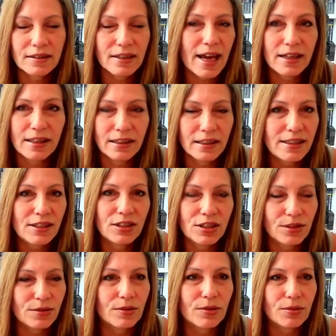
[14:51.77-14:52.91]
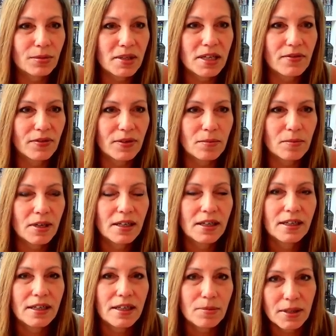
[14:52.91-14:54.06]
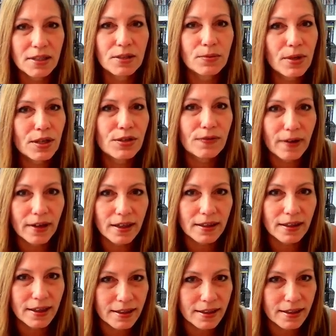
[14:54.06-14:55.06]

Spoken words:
at least two or three of them, he plays a Rush fan.